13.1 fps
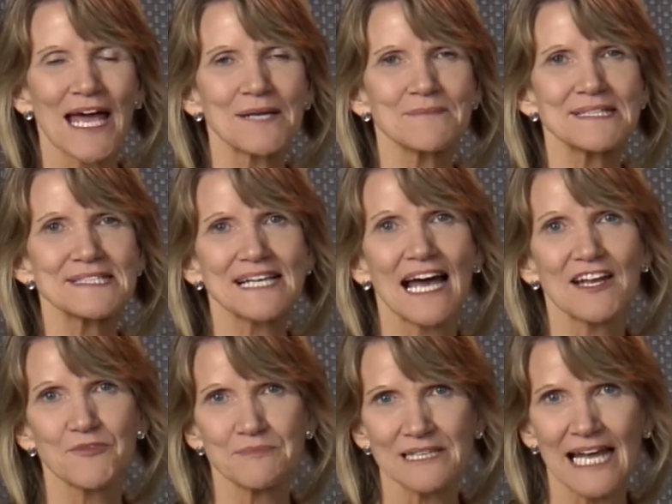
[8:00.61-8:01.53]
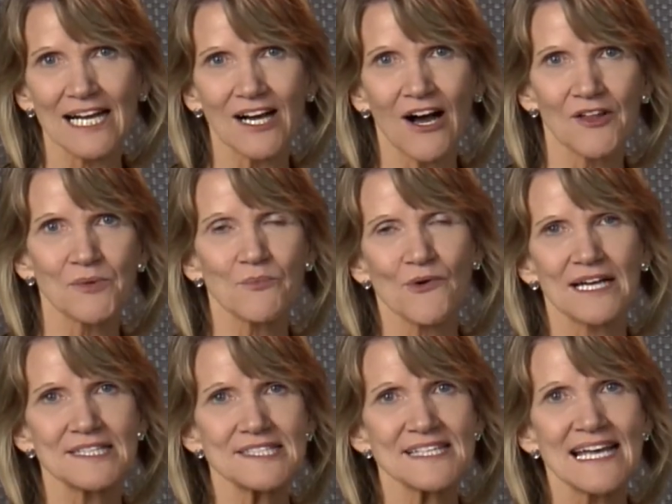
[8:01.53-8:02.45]
Edmonds Kind of Play column
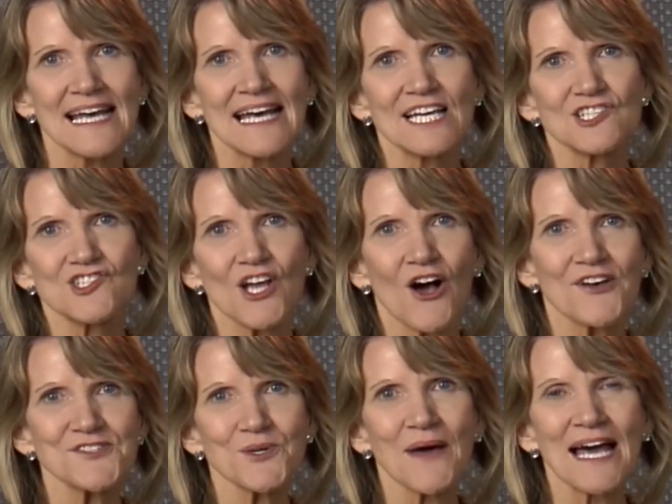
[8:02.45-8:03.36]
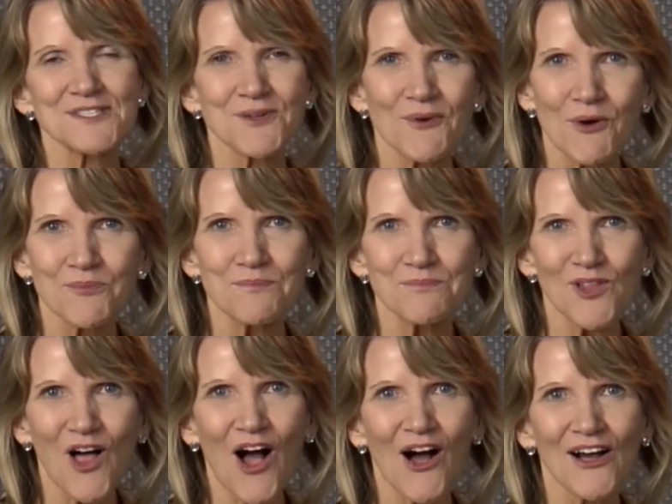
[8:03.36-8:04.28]
runs. She also has her own
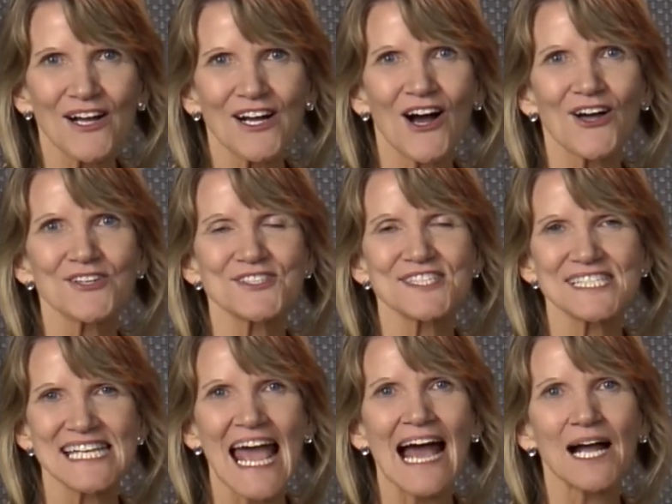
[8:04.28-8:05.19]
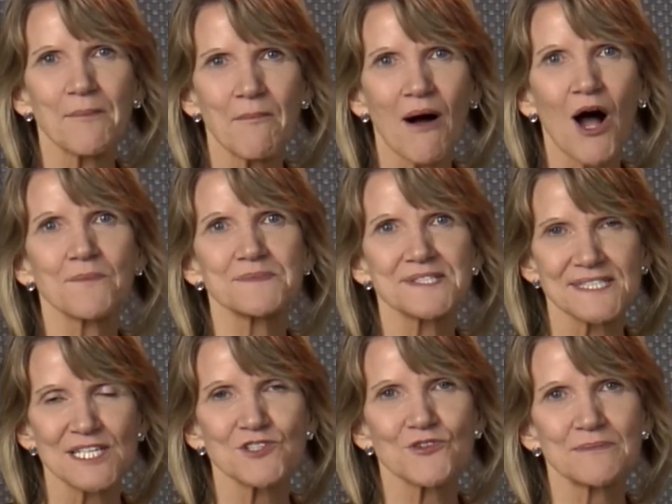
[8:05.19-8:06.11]
blog called
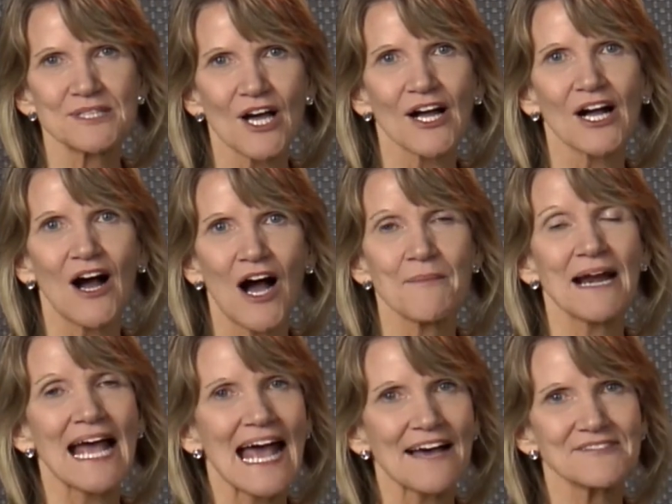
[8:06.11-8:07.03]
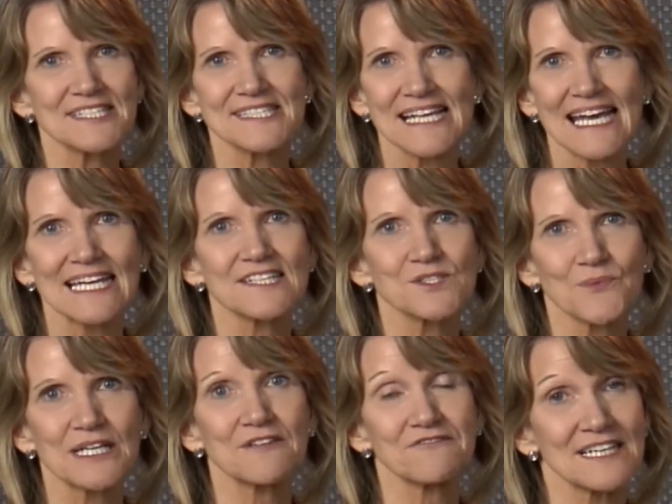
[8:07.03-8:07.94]
snackmomsyndrome.com, and I have to say it is
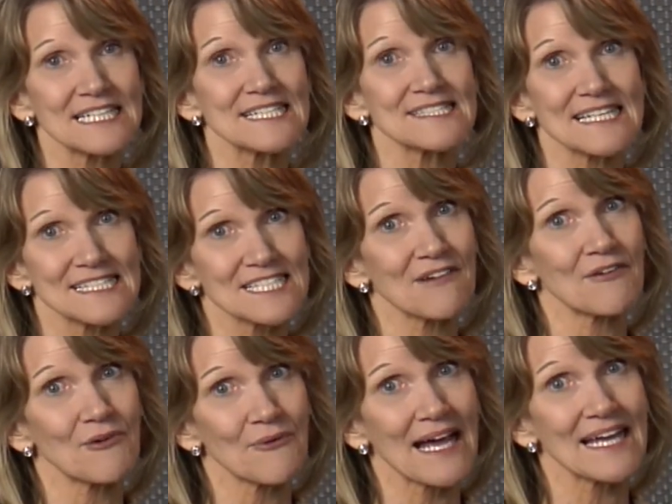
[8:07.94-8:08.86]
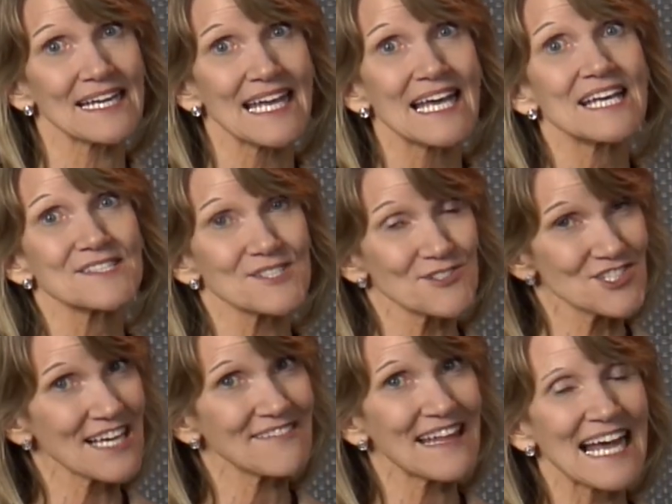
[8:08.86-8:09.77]
one of the funniest things I've ever read. So
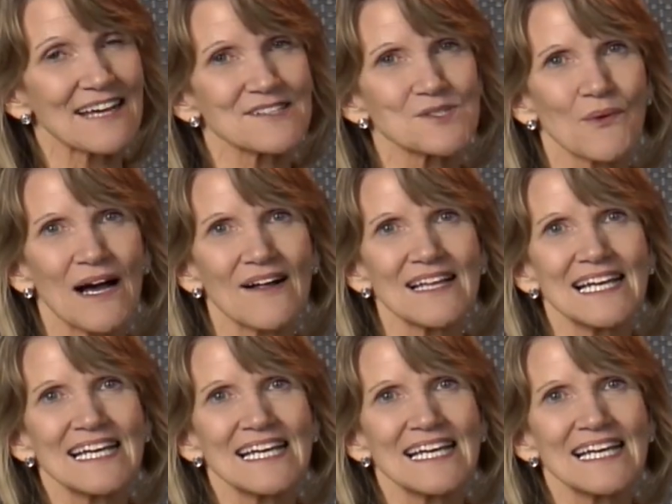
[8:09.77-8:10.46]
check that out as well.